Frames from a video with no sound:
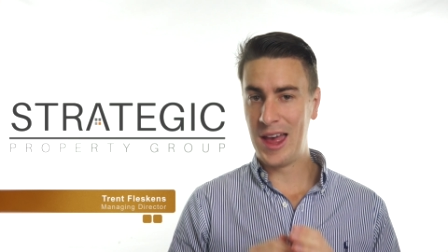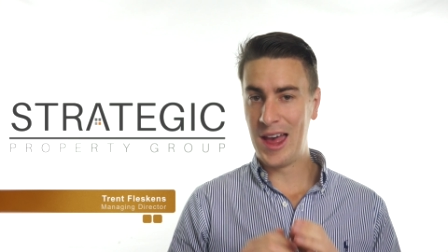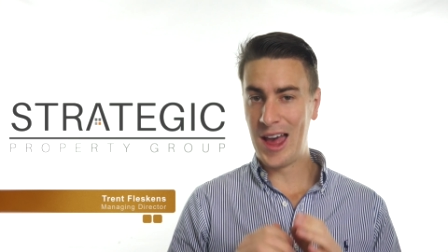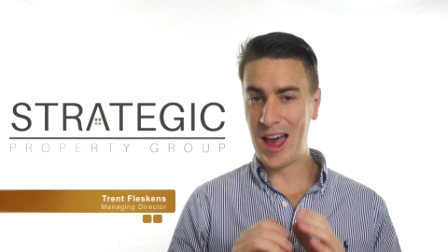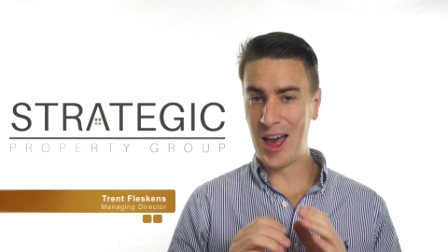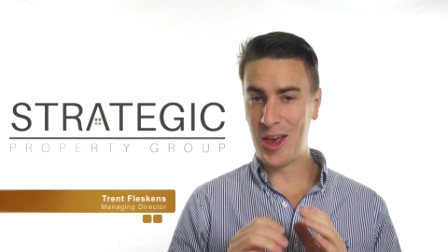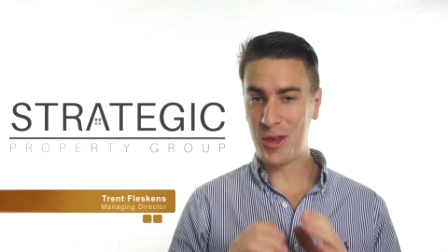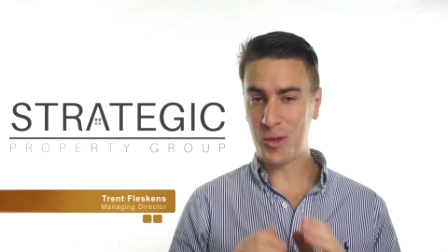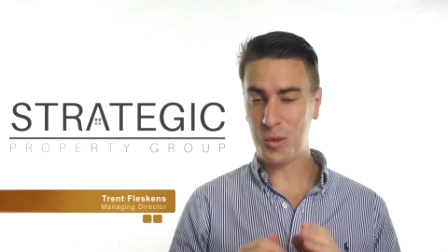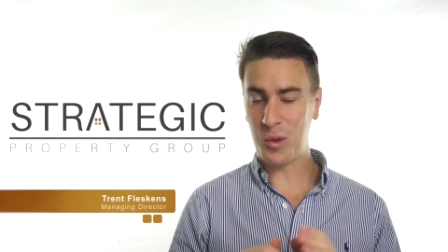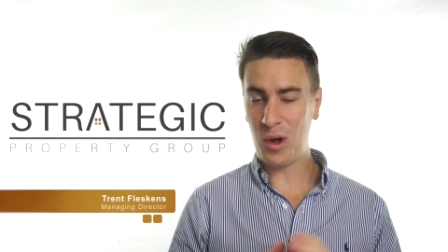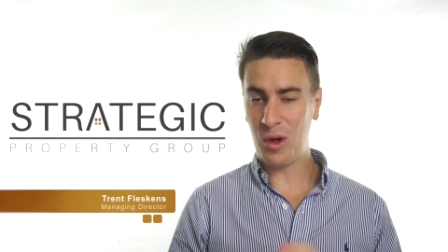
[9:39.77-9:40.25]

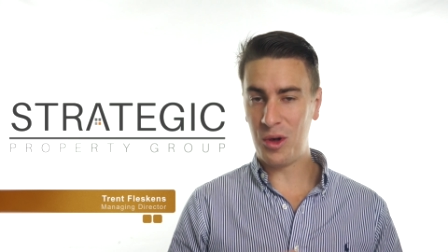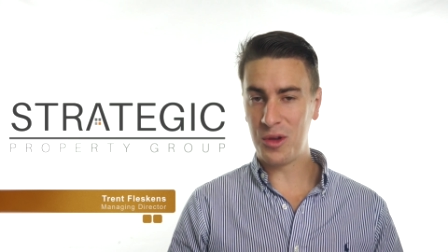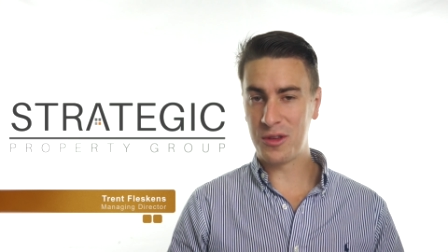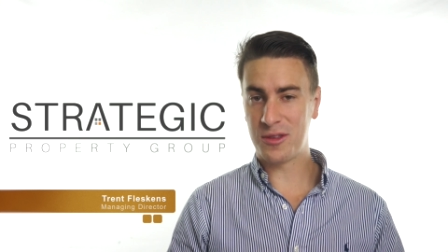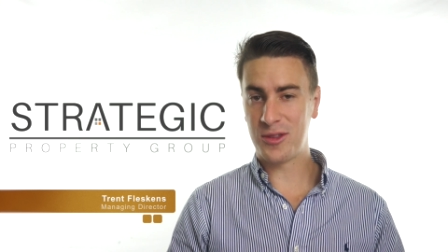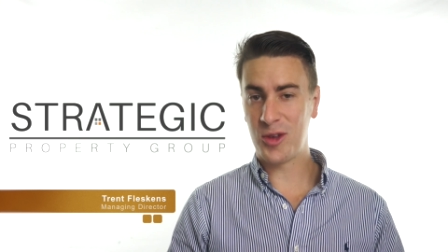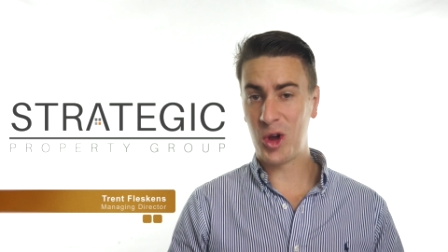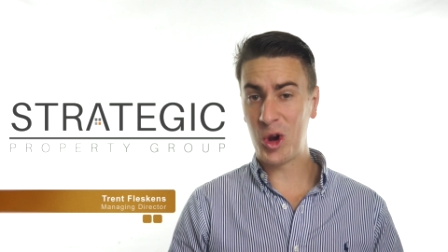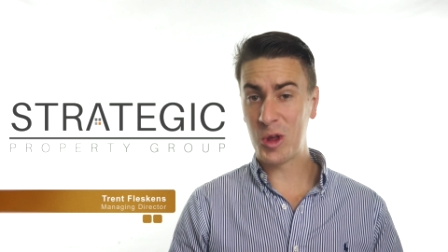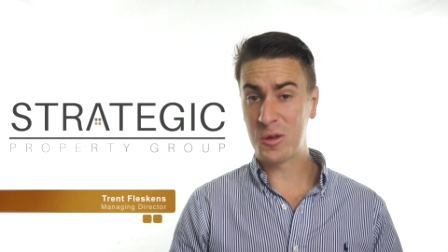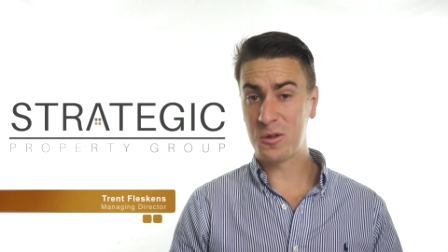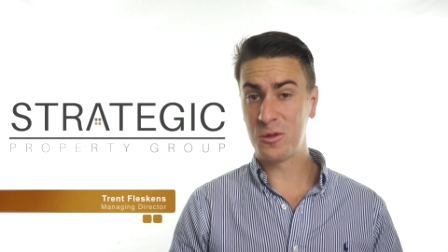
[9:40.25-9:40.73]
as well as
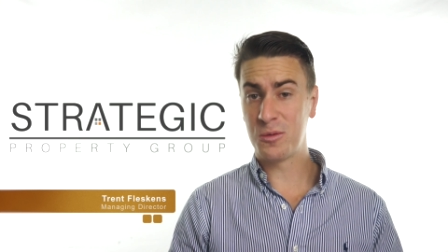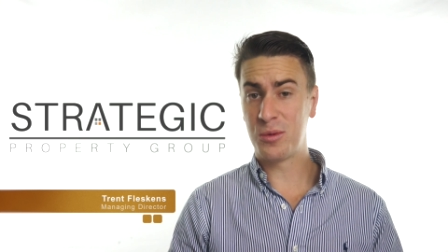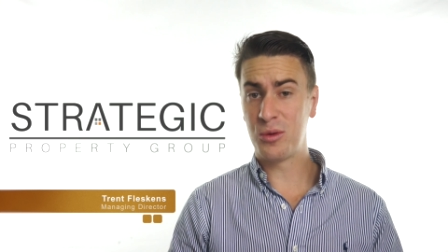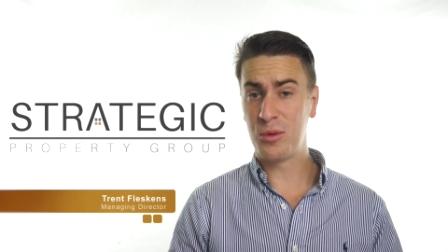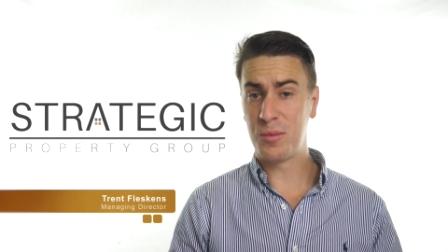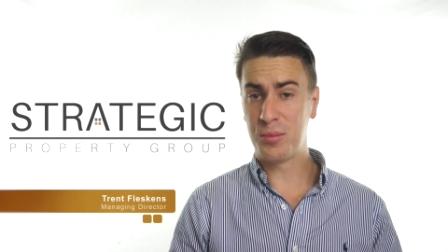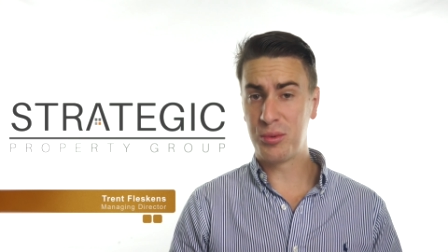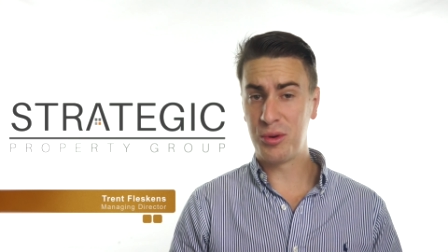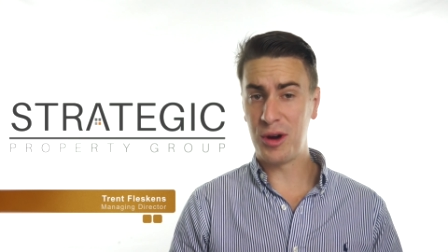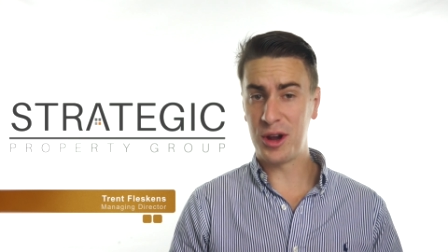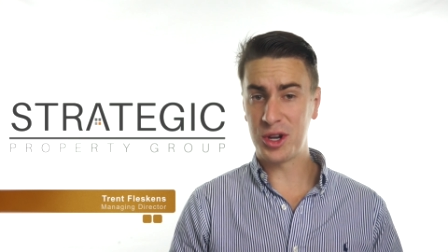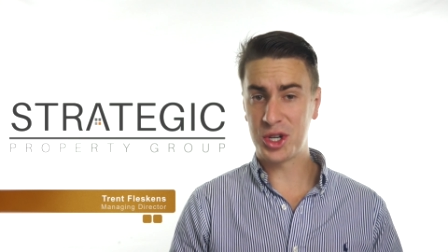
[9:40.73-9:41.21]
noticeable
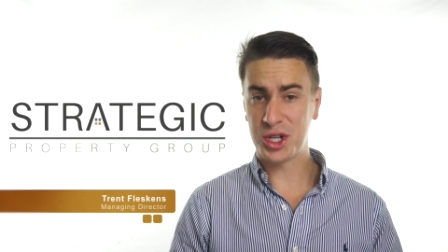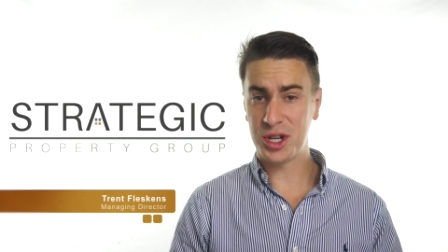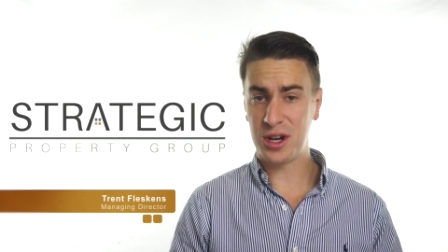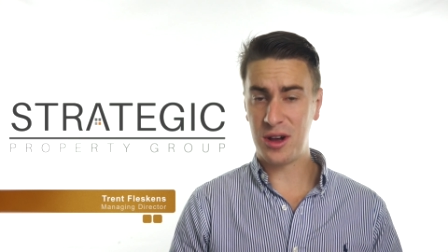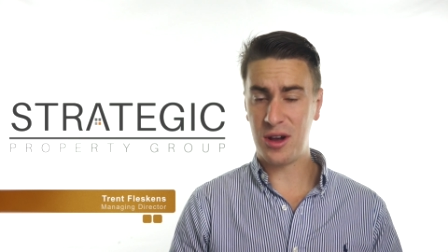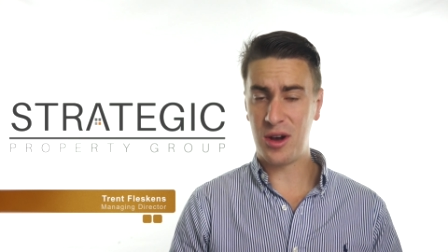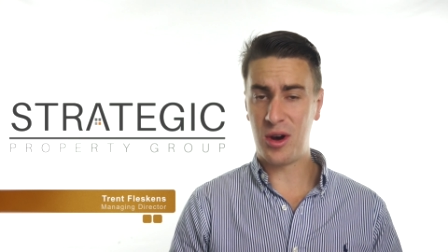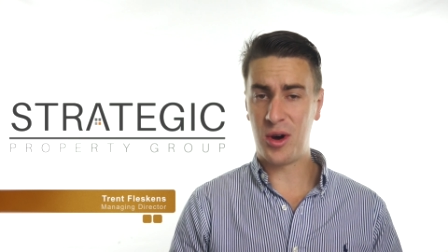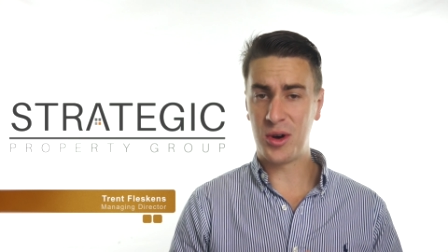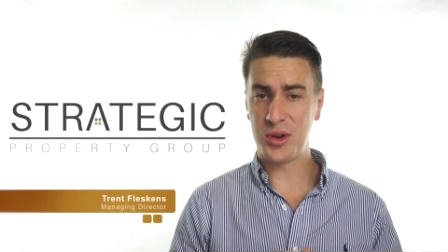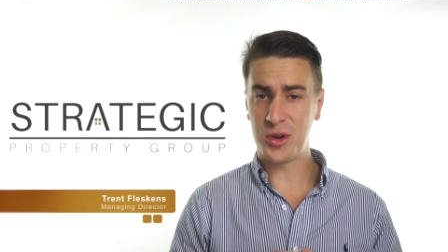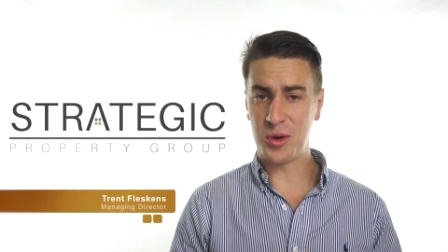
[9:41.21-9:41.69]
pressure
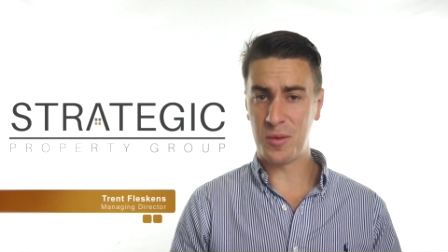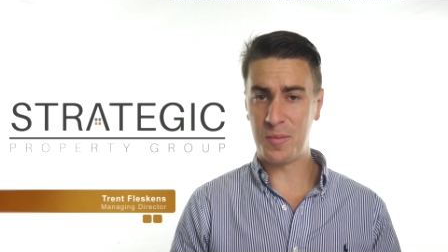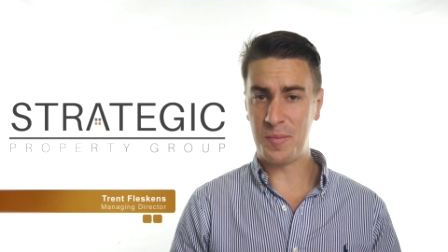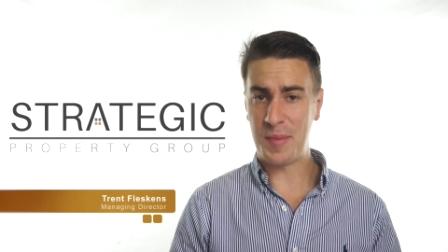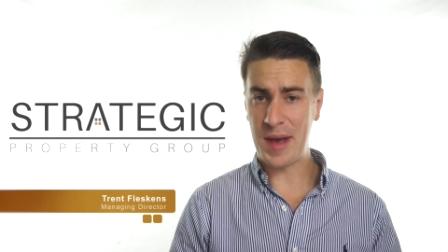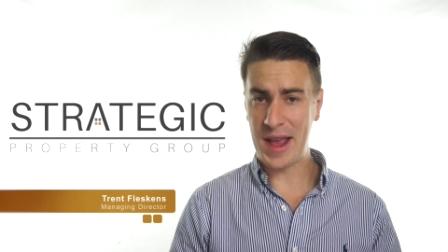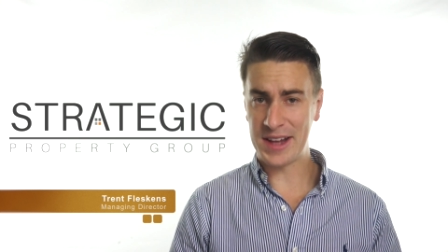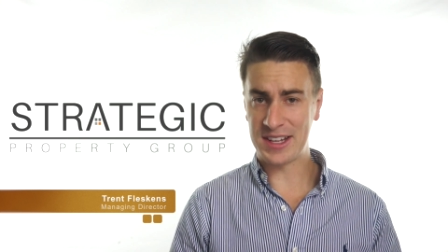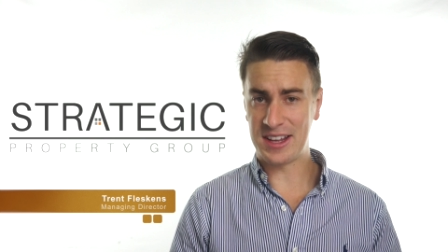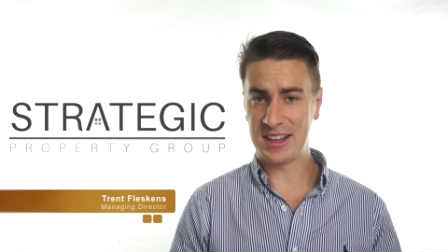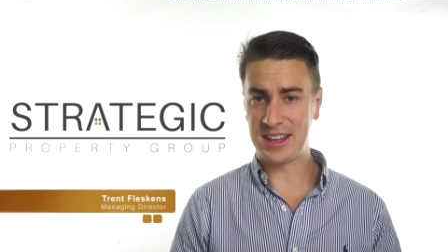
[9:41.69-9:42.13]
on your bank